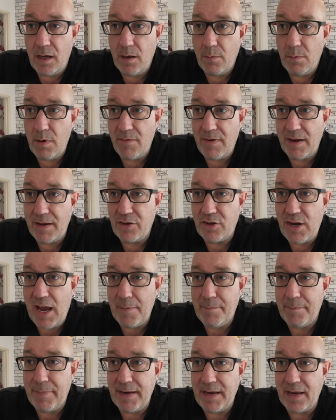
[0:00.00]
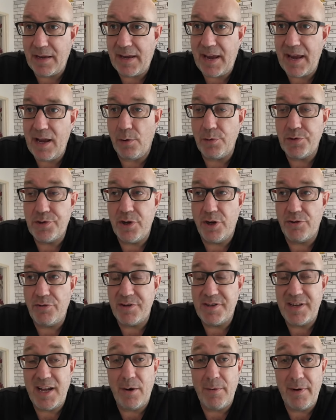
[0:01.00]
where they jabbed me, get killed, surgery
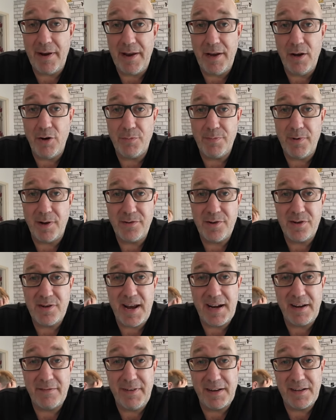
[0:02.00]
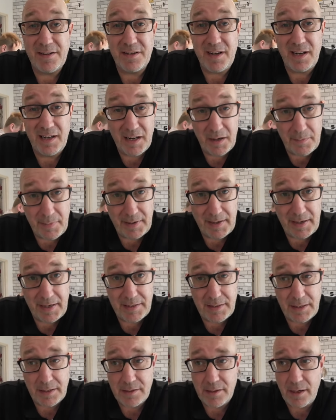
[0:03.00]
is now healed, but I'm just taking things just a little bit
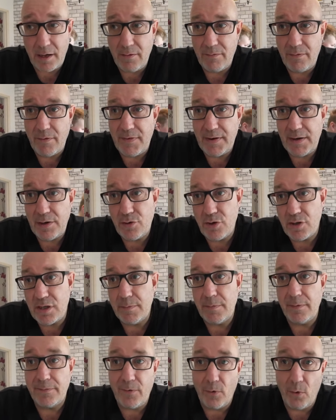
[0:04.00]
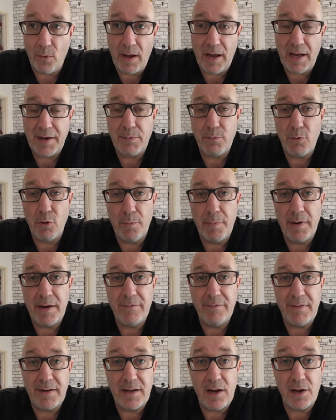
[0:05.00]
easy. So the videos you've seen beforehand will be
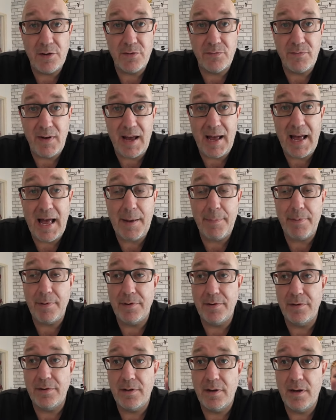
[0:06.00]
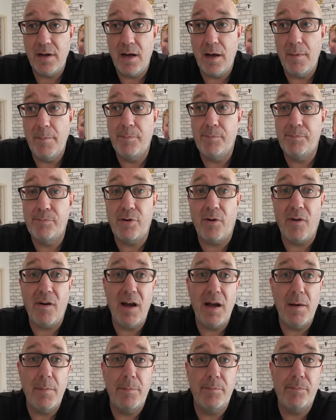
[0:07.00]
videos that happened
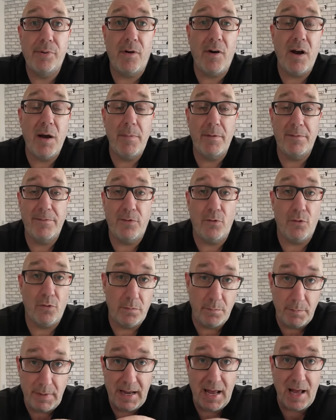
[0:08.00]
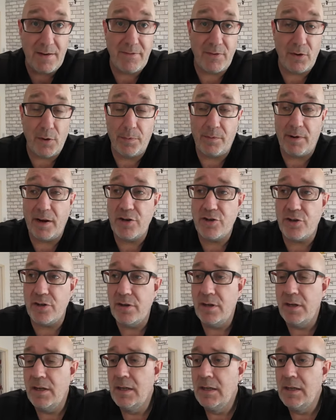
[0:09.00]
prior before me having the operation.